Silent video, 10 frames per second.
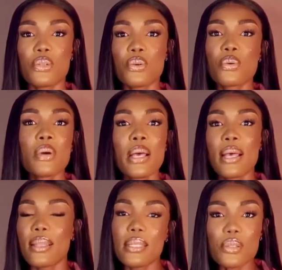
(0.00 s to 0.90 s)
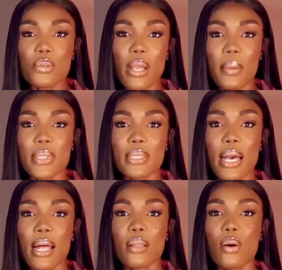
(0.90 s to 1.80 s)
you know, little
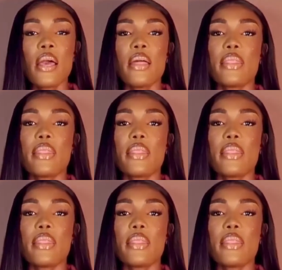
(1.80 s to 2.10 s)
capital.